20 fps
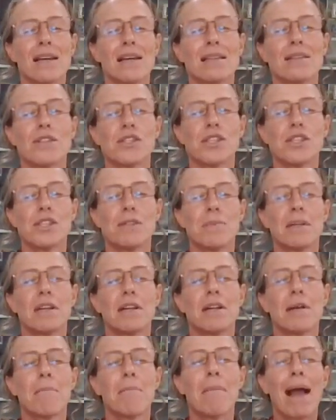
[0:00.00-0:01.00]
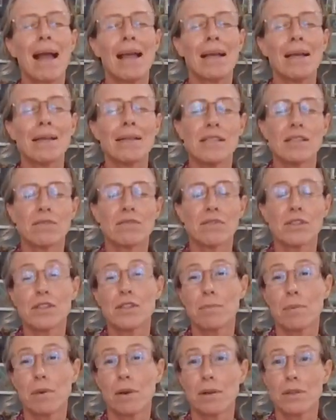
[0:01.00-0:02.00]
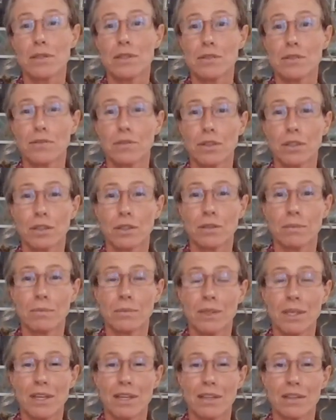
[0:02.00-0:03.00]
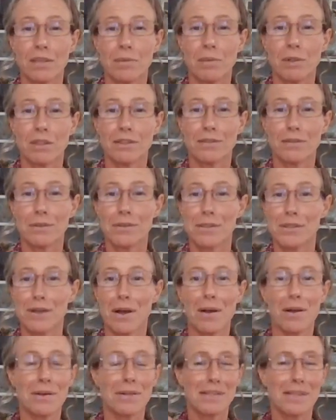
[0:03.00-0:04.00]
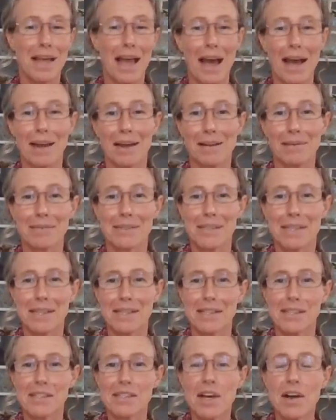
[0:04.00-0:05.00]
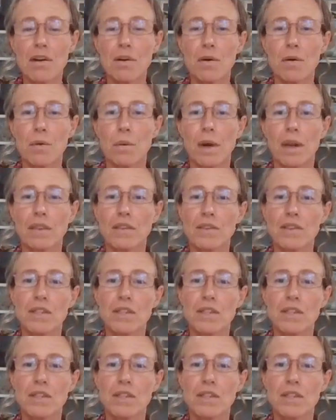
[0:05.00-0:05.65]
there's just been an amazing response from the beautiful souls that I'm still in circle with.